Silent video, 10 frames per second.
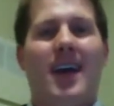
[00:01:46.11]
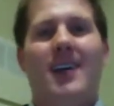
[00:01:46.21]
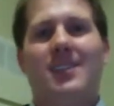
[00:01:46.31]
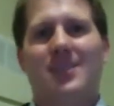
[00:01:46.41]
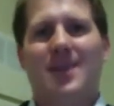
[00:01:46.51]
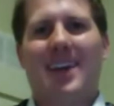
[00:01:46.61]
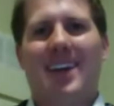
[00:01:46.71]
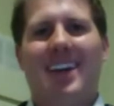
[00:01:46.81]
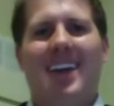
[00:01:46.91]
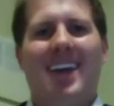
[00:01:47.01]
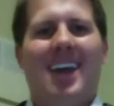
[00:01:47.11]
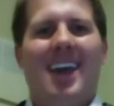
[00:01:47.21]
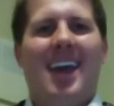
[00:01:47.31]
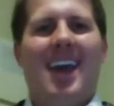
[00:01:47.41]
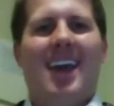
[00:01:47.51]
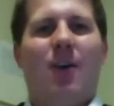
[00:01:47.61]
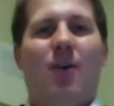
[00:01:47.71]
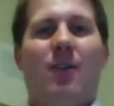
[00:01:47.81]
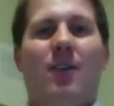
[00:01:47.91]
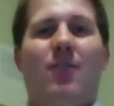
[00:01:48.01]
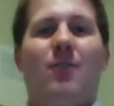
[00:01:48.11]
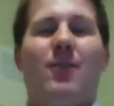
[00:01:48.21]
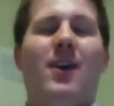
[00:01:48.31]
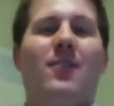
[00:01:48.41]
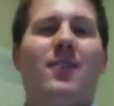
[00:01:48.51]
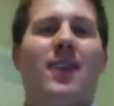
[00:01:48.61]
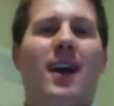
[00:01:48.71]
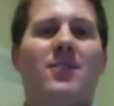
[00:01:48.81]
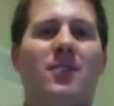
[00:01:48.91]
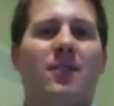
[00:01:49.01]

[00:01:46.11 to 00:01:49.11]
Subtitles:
estimated, and only 300,000